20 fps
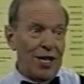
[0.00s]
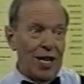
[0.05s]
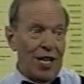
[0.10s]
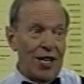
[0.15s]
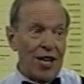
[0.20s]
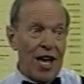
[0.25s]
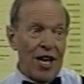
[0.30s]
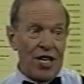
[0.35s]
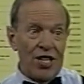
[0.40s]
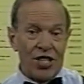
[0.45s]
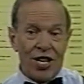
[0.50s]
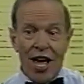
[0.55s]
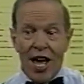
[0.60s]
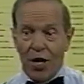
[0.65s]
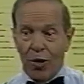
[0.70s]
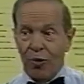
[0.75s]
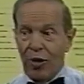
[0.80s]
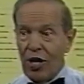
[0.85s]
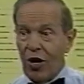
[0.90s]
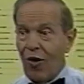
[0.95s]
and that is, how
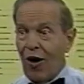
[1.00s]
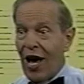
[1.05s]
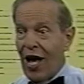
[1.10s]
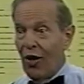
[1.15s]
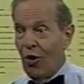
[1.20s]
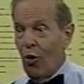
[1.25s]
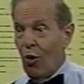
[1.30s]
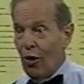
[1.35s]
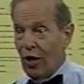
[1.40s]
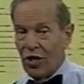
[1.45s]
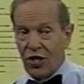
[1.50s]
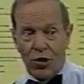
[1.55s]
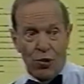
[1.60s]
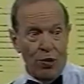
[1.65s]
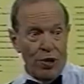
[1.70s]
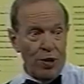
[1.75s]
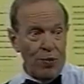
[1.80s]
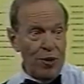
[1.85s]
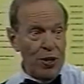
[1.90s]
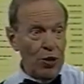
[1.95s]
do we know how long it's
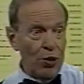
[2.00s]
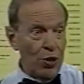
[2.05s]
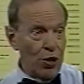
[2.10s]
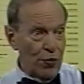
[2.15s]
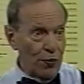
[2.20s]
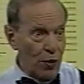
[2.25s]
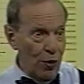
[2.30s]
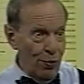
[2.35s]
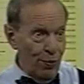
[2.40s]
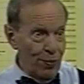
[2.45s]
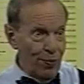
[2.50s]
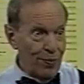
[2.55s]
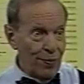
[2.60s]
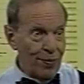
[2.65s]
going to be useful?